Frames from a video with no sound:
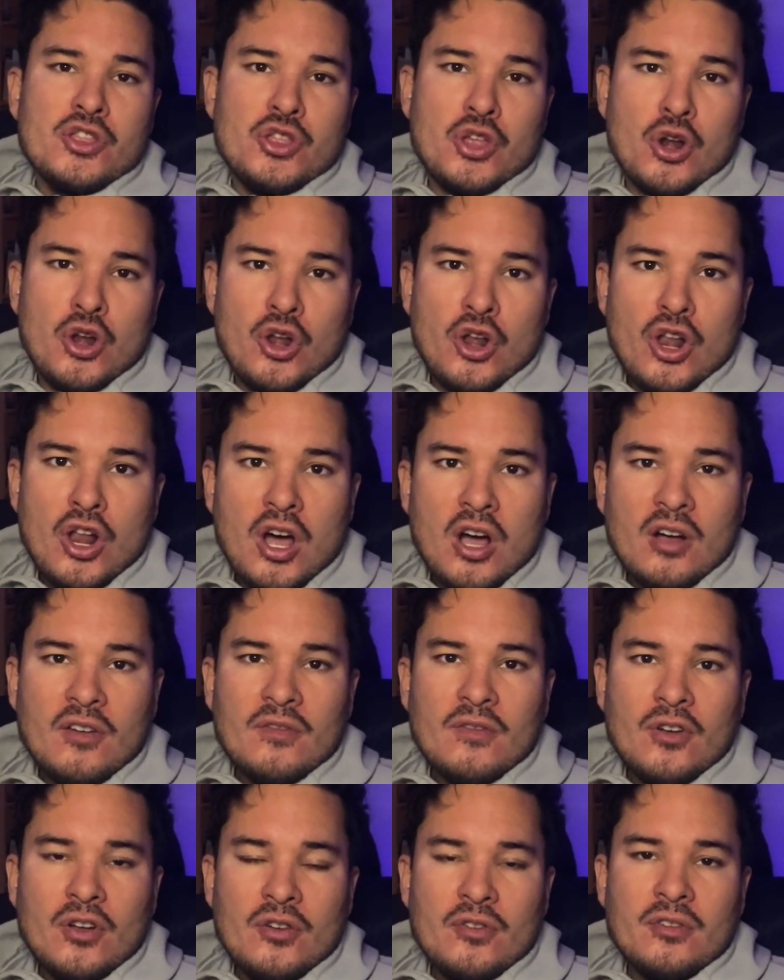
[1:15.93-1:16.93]
the
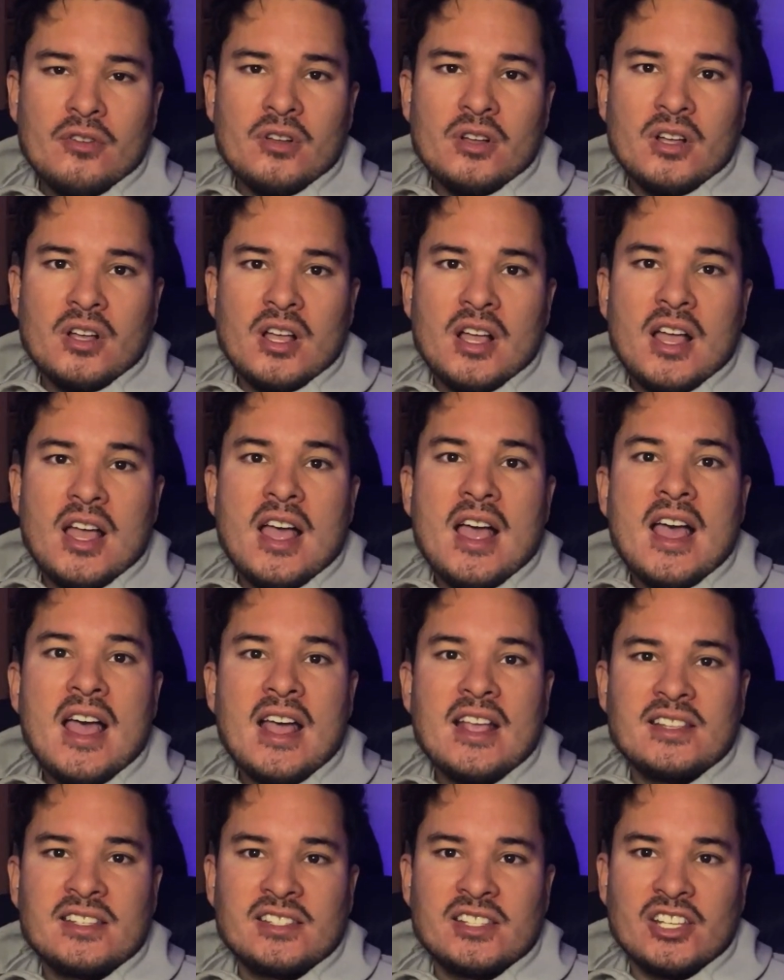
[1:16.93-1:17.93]
lover
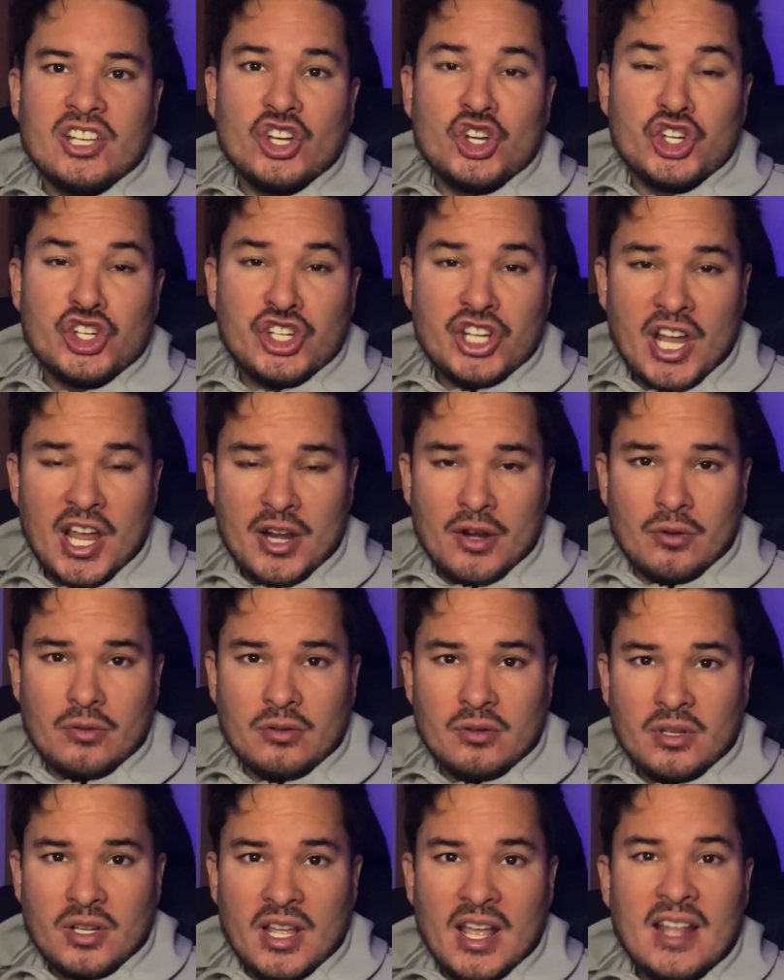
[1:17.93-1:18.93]
has a shadow,
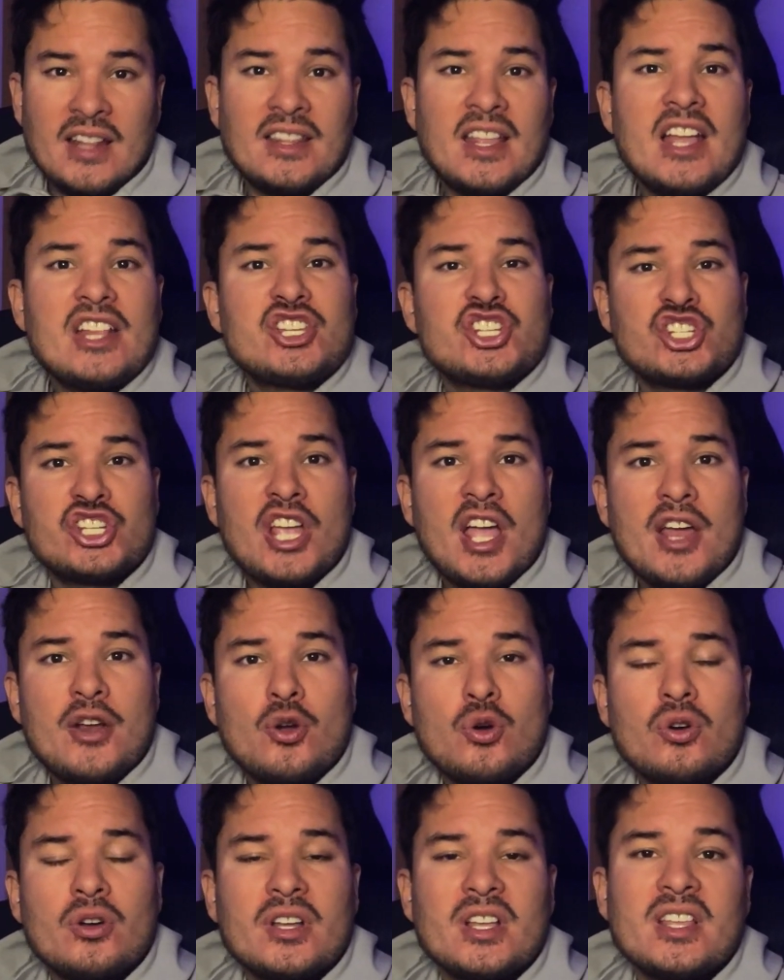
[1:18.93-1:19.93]
and that
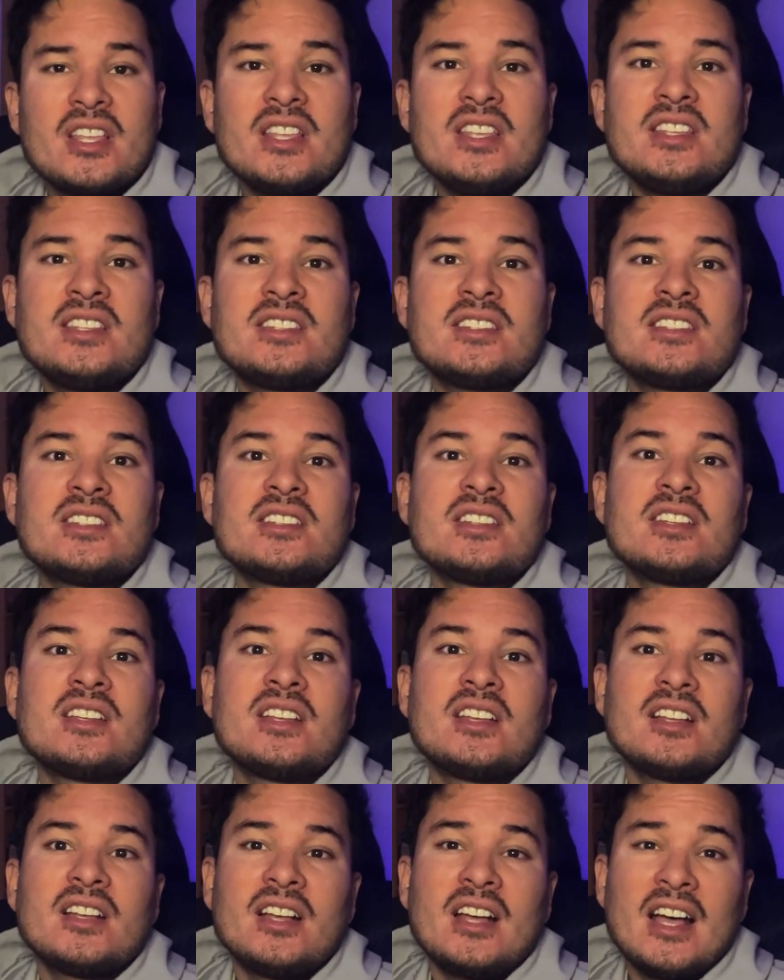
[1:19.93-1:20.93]
shadow is
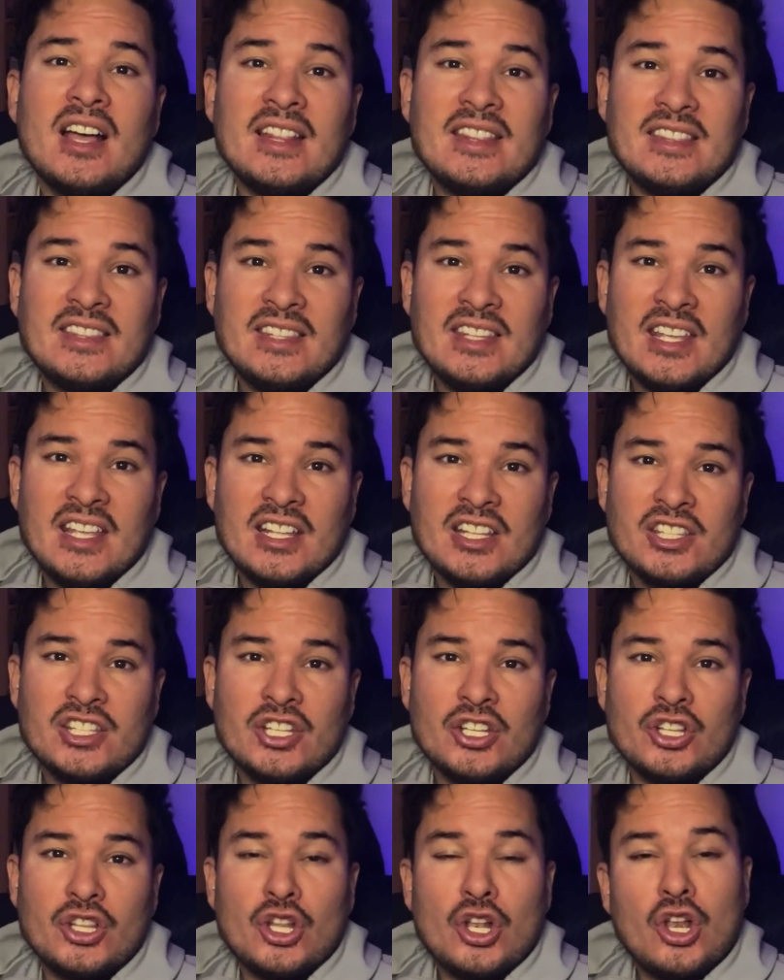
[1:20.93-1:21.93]

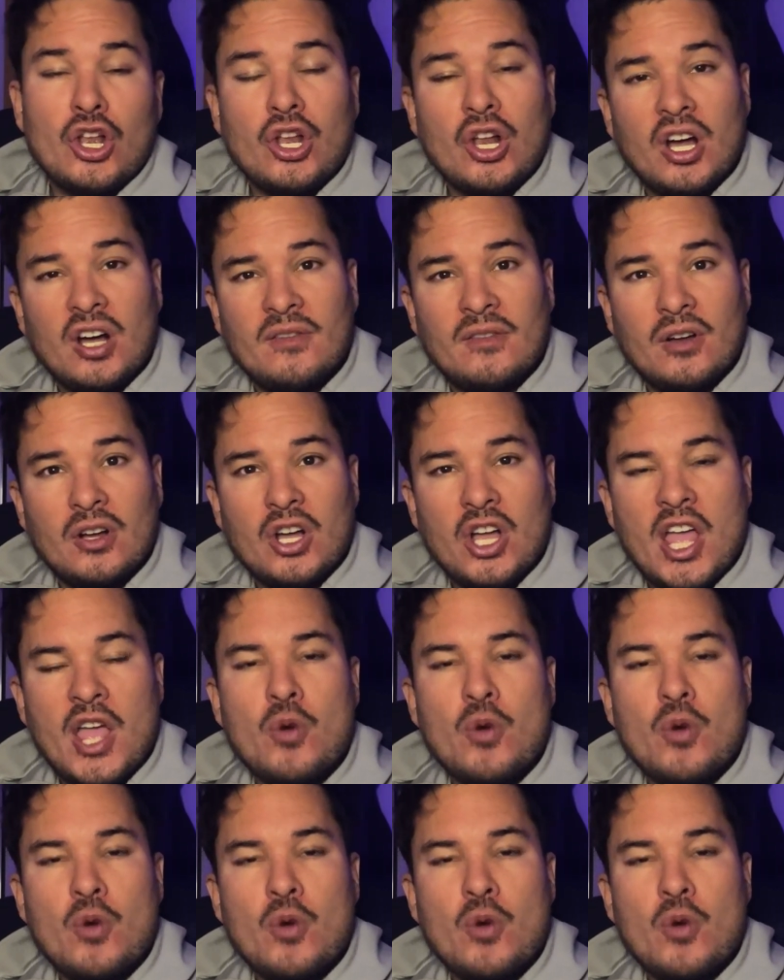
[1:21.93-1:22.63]
addicted lover.